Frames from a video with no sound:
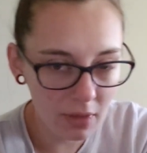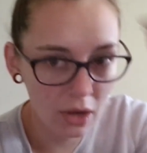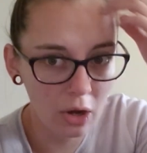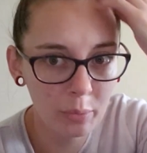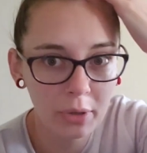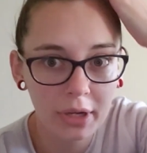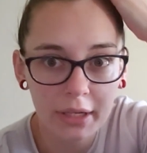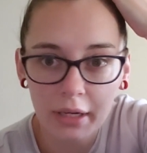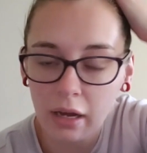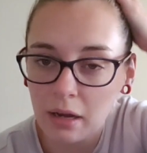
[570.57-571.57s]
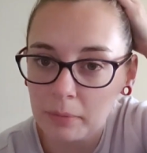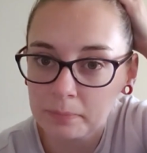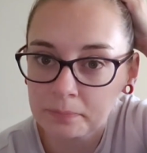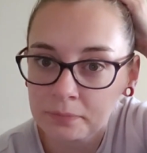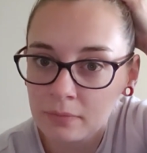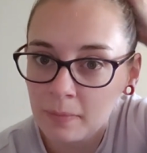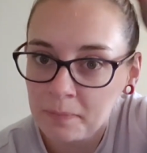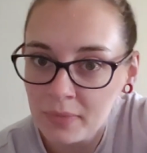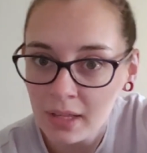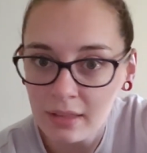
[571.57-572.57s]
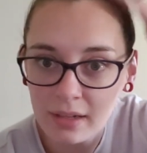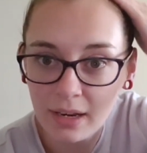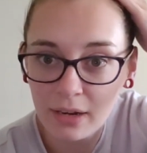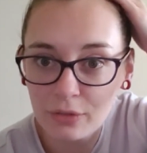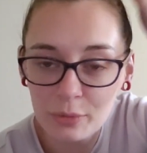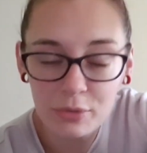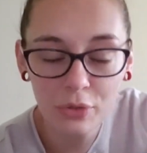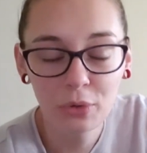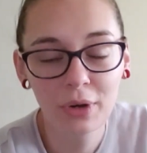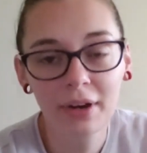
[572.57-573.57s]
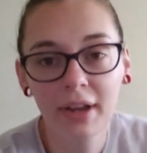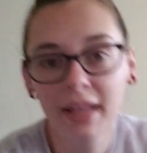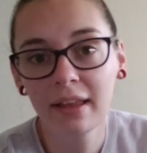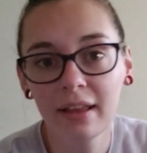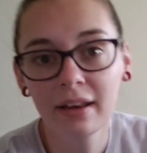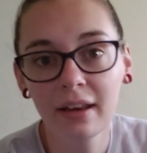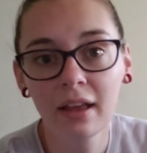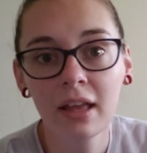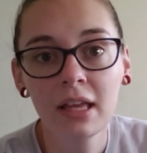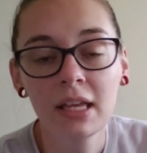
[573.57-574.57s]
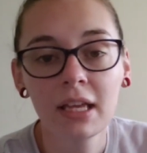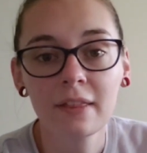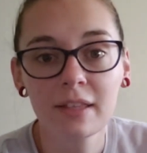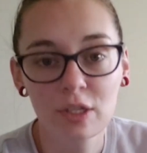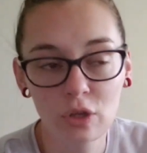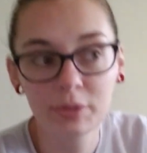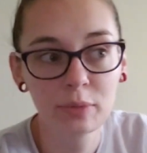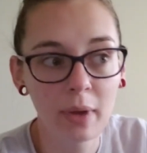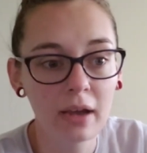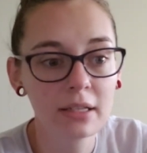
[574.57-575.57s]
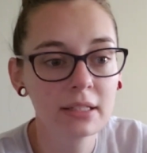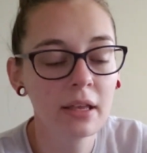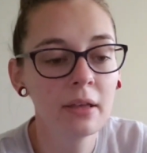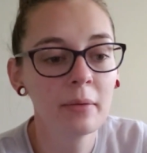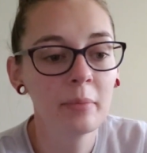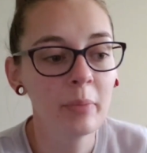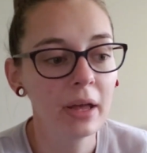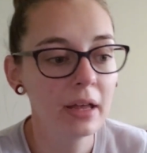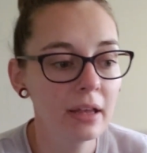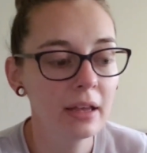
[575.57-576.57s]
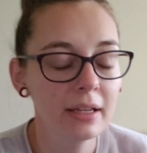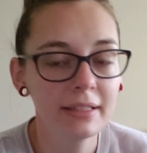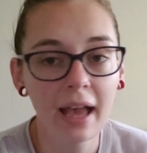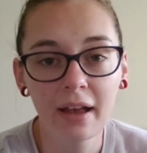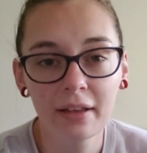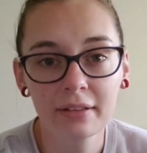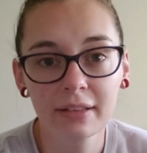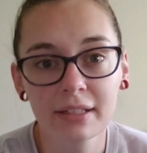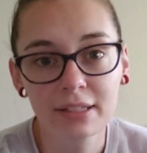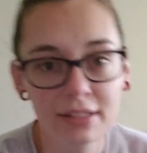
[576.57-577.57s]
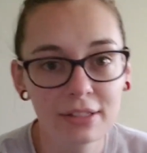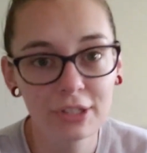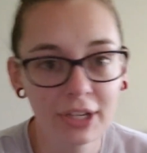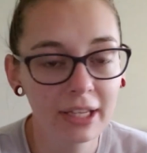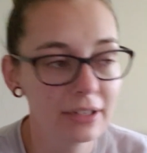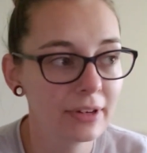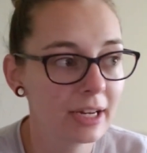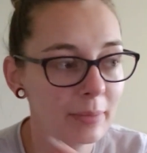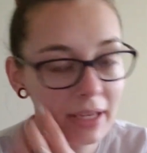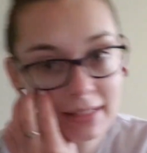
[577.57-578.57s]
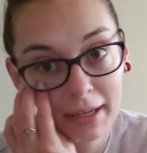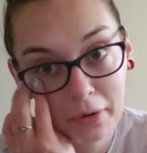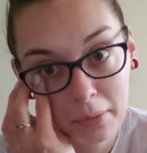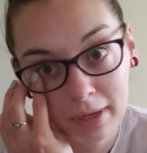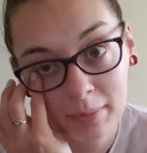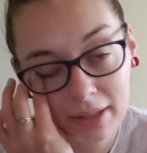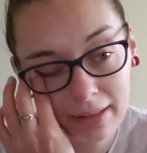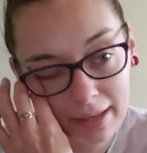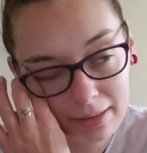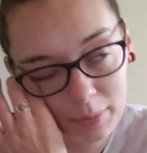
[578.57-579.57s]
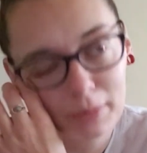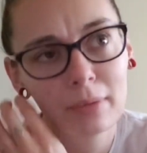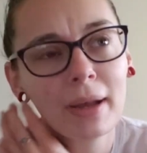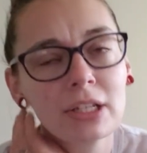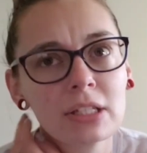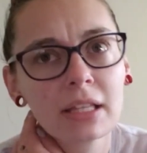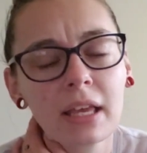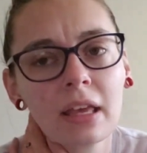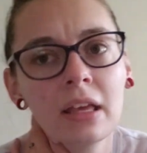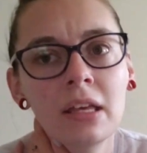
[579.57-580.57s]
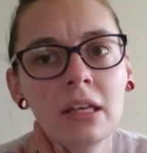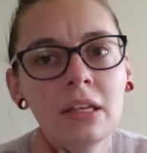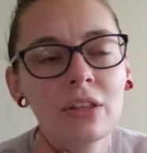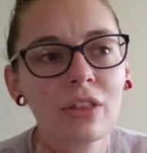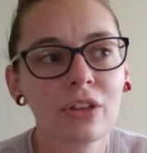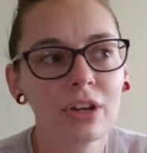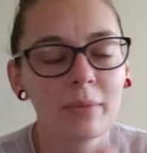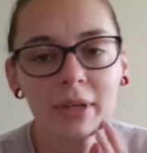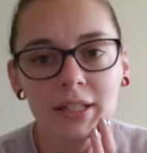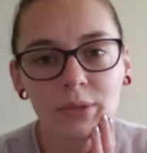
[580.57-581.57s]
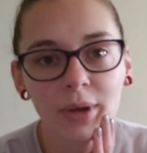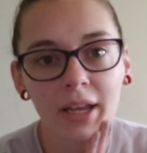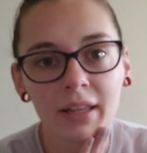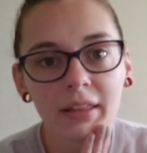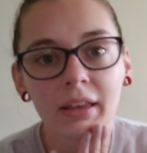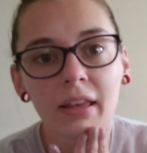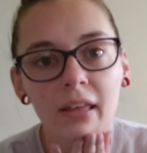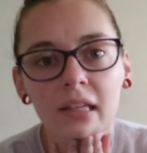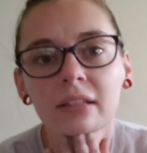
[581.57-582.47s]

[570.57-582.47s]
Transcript: I'll put um, the nail room tour in the description box. But yeah, let's start getting ready because I don't want to be late. The pumpkin patch is like 30 minutes away, I think.